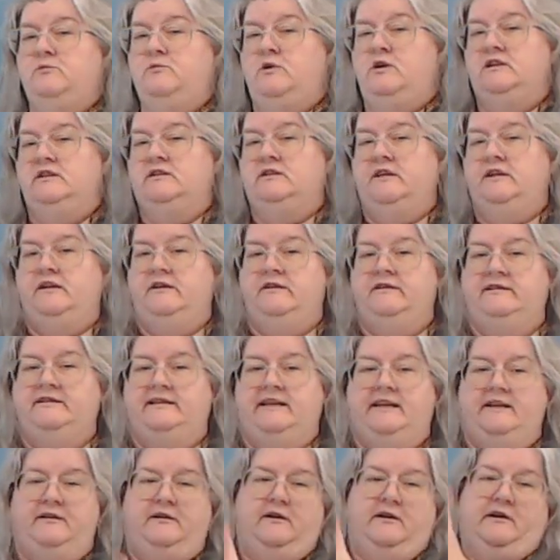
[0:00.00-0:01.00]
you want to
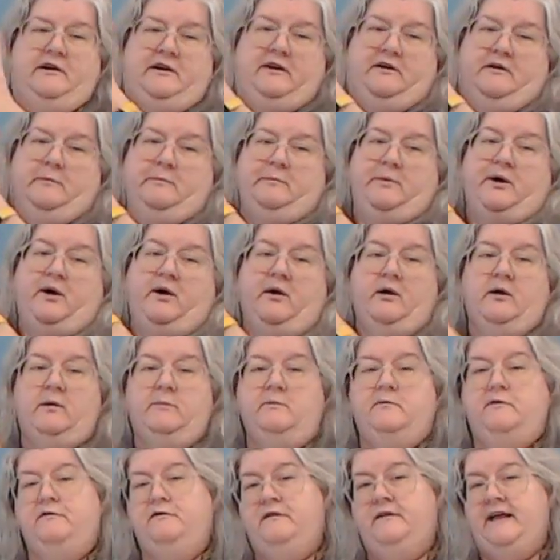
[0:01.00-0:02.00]
use either your
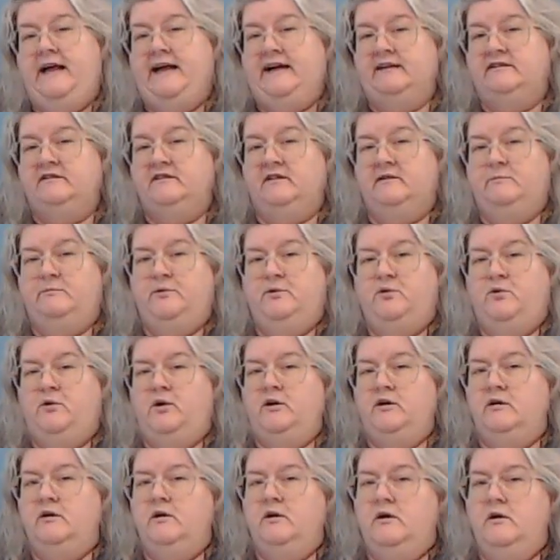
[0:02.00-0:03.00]
palm flat to the
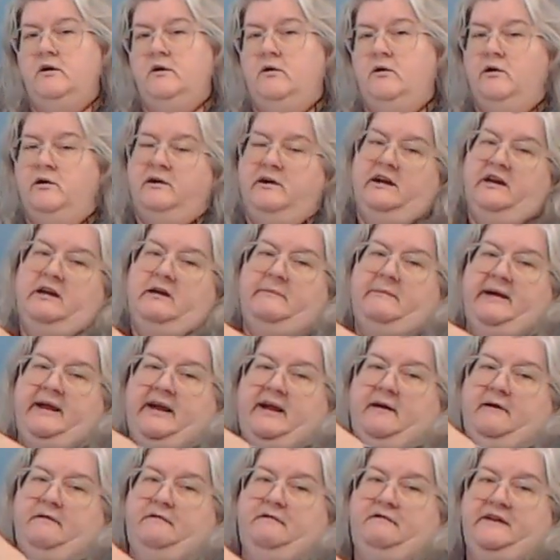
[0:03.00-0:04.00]
board, or you're going to
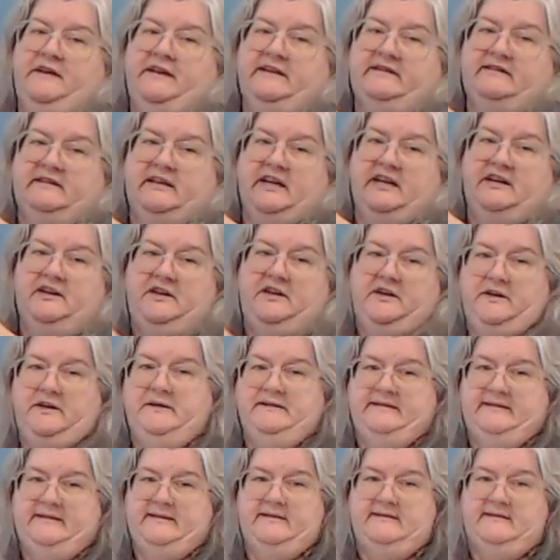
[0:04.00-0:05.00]
make a fist and
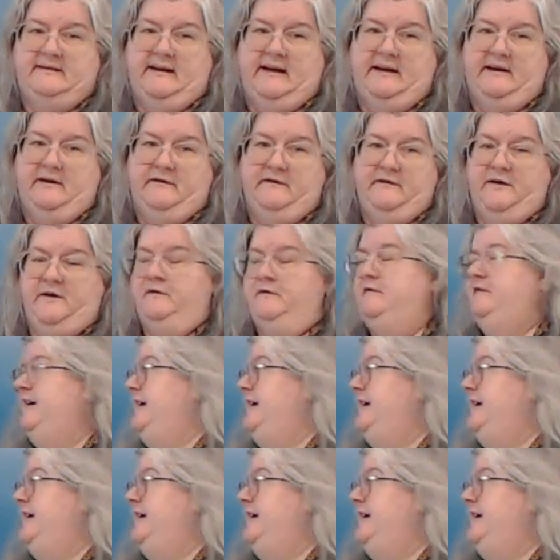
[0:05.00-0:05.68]
use the side of your